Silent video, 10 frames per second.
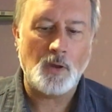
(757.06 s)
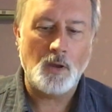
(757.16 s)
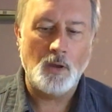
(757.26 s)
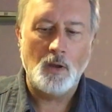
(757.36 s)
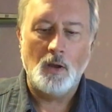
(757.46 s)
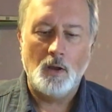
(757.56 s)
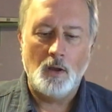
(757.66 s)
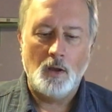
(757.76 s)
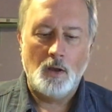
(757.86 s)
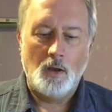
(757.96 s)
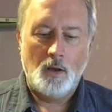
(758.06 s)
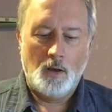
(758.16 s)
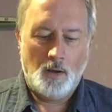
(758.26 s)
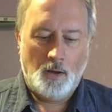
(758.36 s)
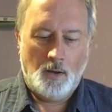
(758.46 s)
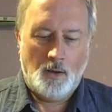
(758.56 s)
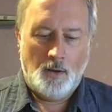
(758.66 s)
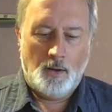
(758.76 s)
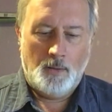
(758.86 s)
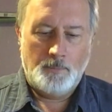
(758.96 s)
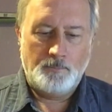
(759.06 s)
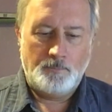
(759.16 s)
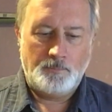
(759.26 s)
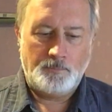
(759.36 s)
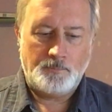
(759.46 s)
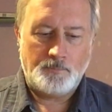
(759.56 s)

Nothing is said.